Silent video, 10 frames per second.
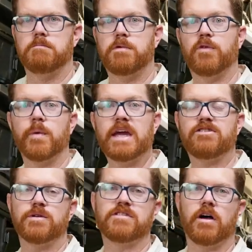Before we get
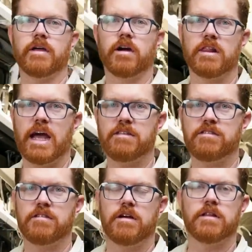to installing our
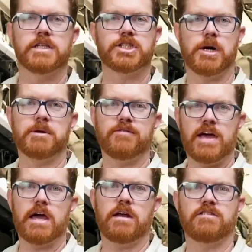lights, let's jump in the
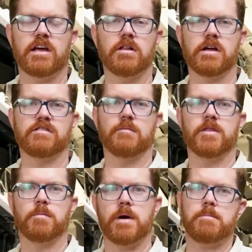van and take a look at some of
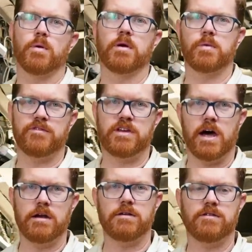the prep work we've
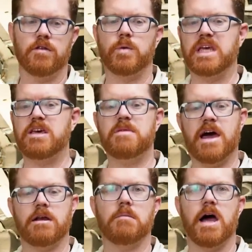done so that we can keep that
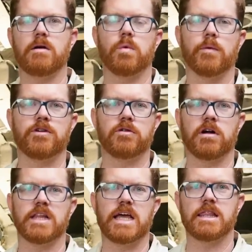in mind while we're doing our
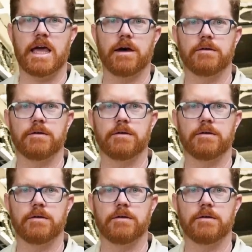light layout.